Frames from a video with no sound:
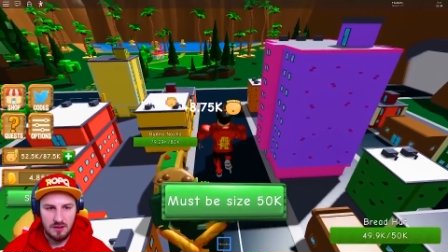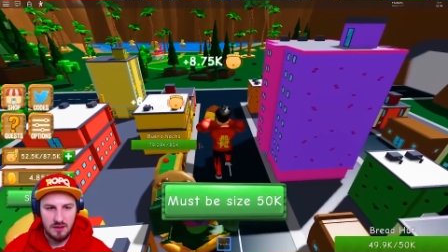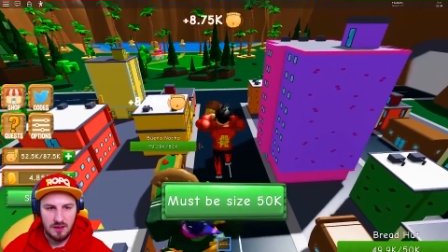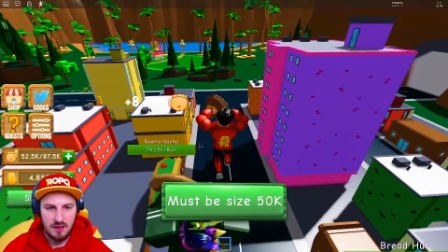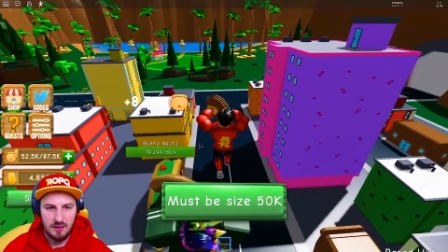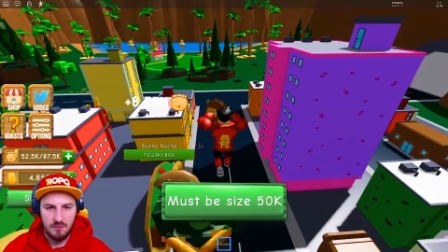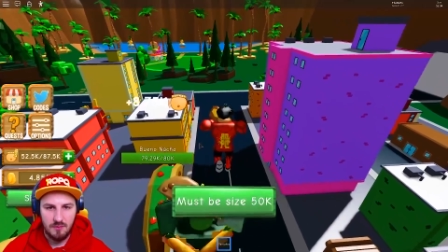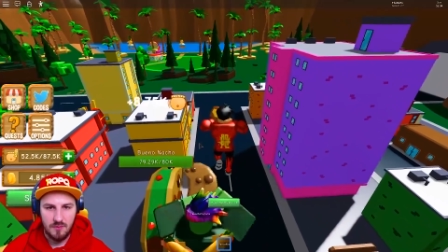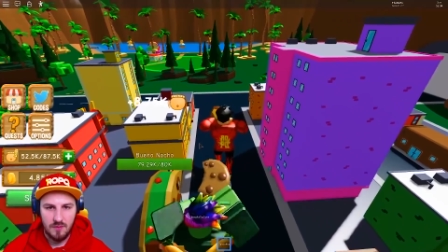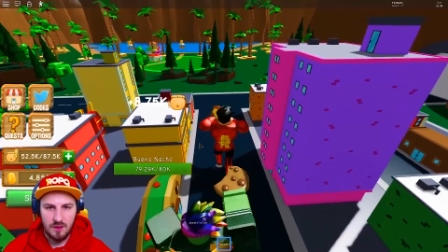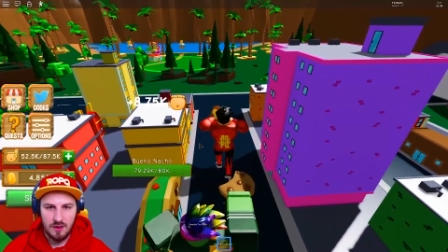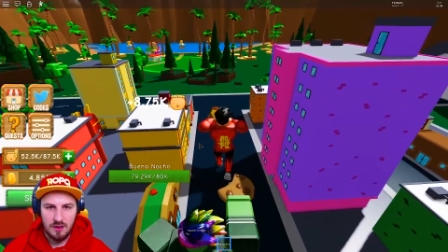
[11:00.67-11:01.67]
Um,
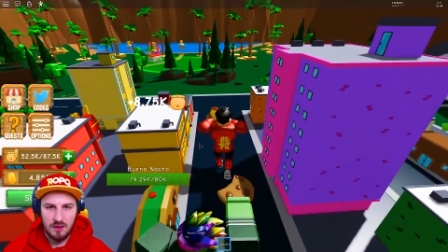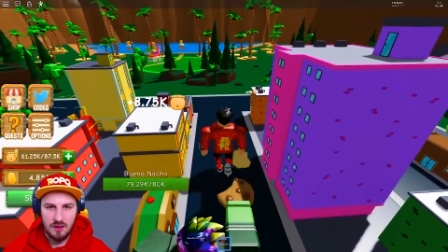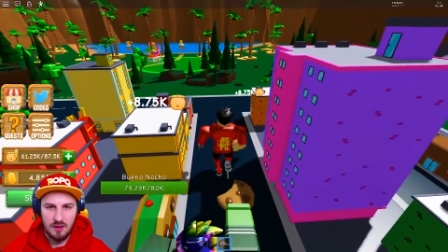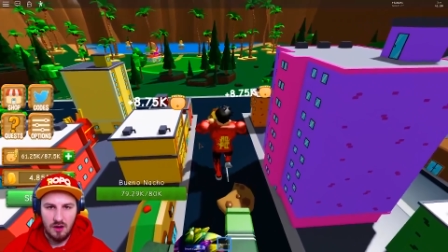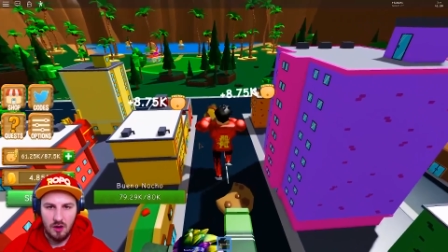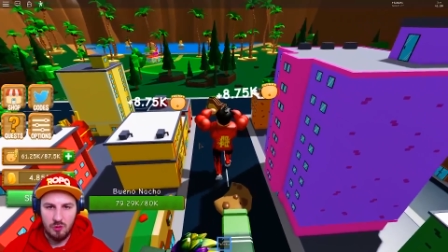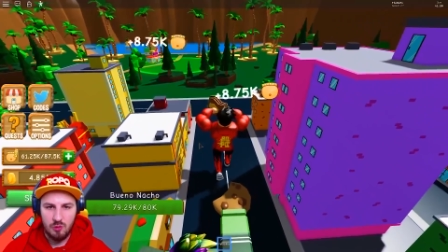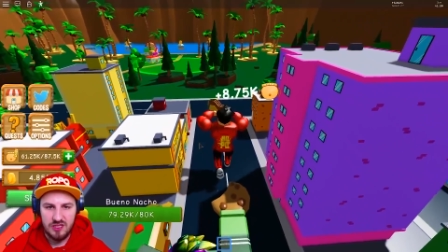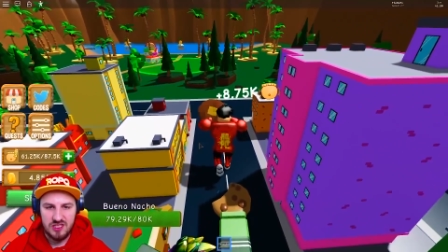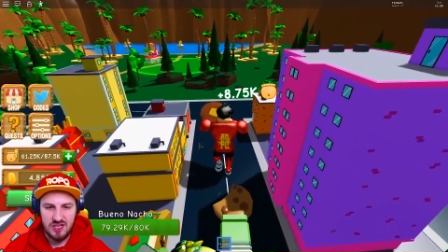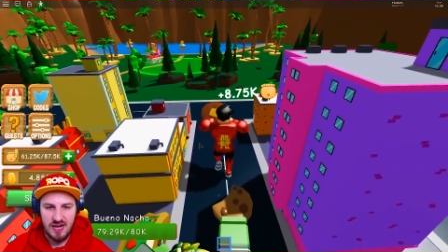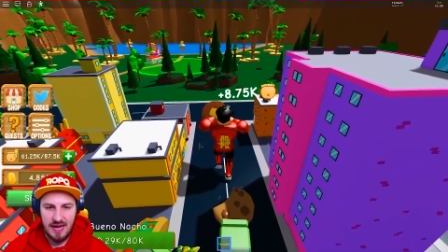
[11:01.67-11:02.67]
I
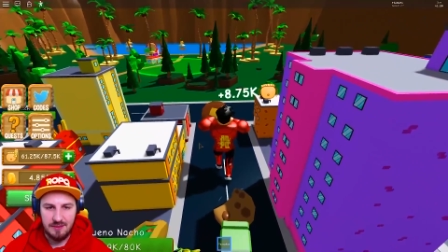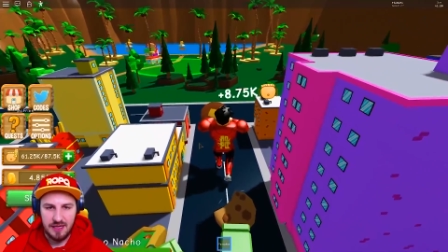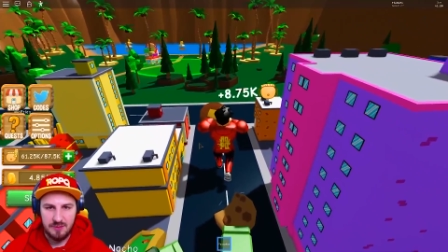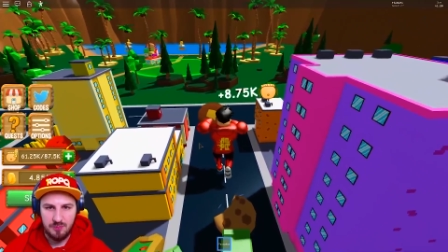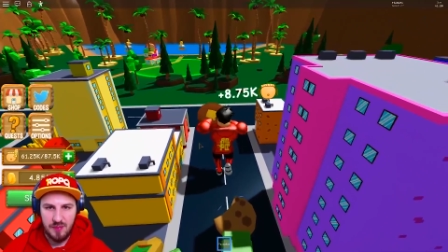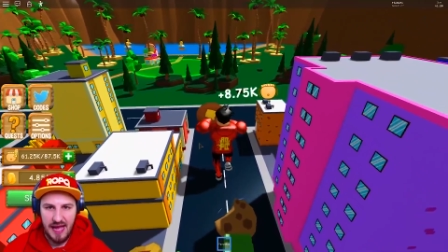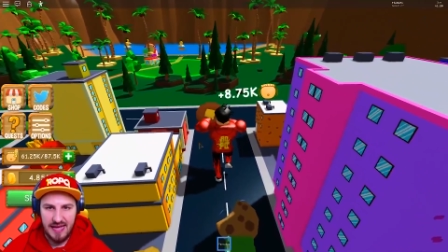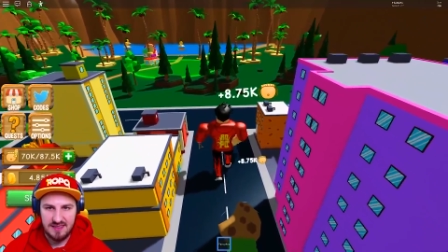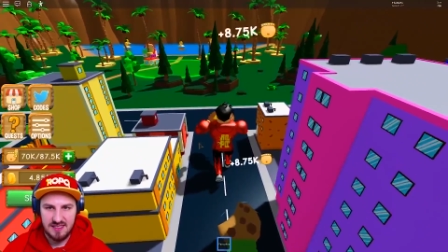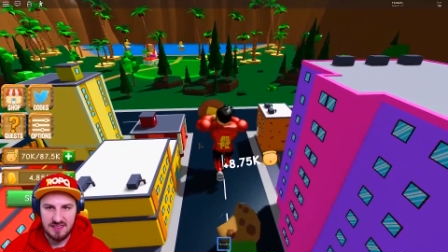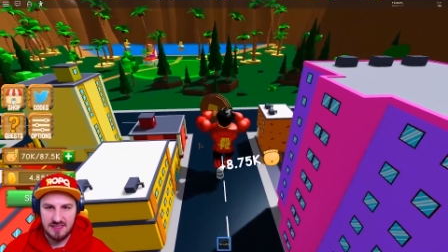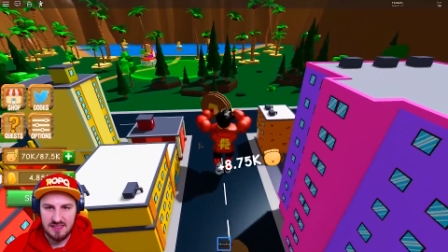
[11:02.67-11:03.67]
wish there had, like,
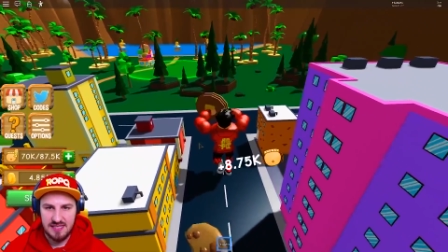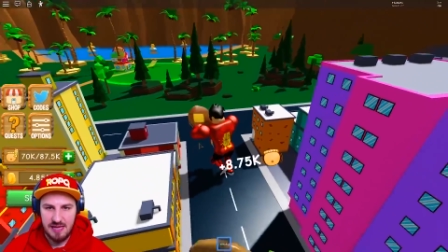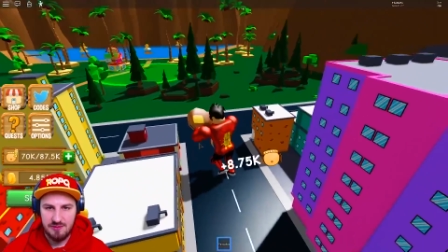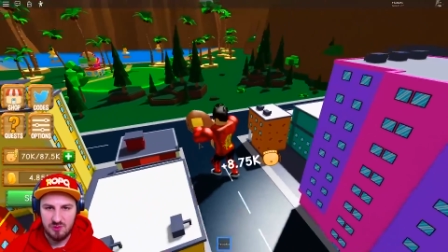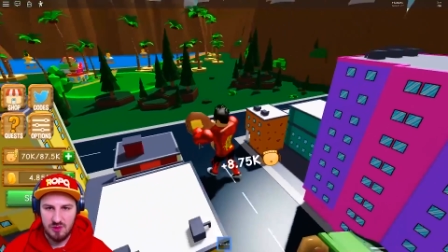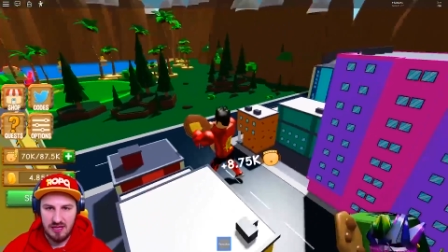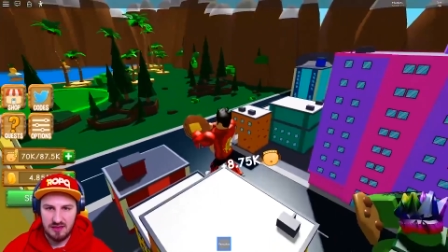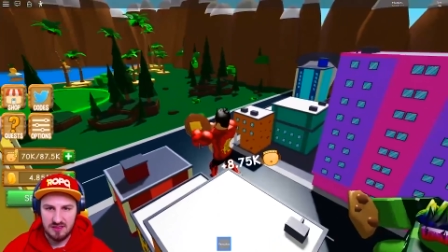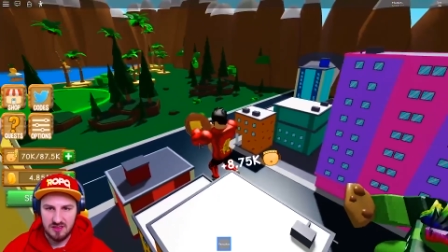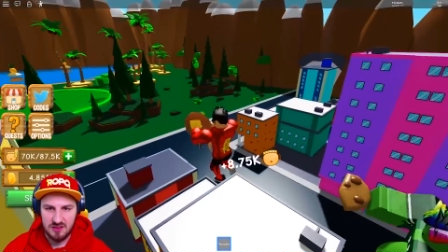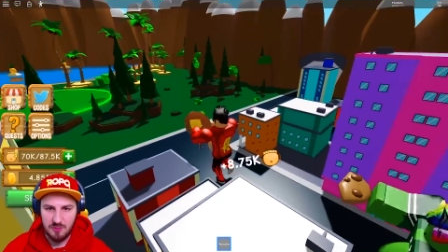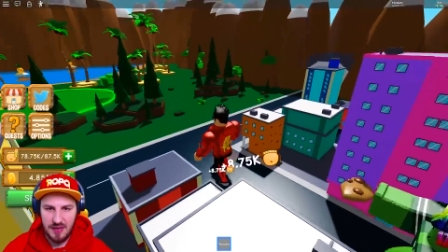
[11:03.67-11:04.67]
pets in this game as well, so